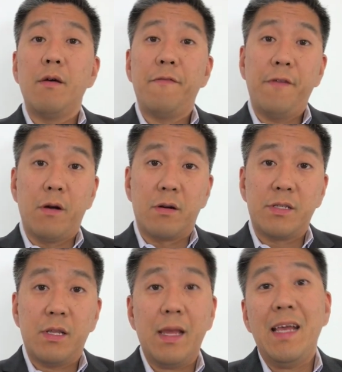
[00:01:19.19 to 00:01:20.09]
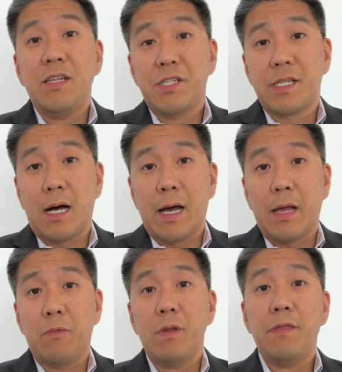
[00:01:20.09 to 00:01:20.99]
First, each
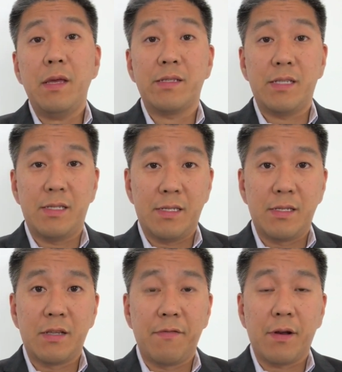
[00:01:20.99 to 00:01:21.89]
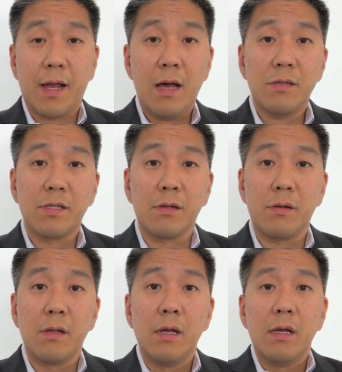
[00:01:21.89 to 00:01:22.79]
side, with the assistance of their counsel,